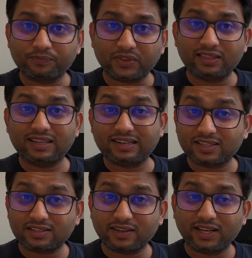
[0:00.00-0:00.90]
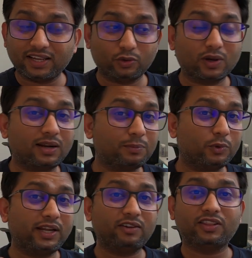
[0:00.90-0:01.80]
in the industry, you are up
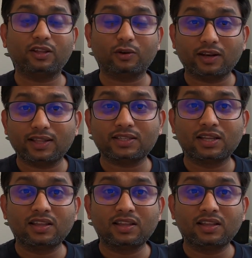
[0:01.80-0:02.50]
to date with the knowledge,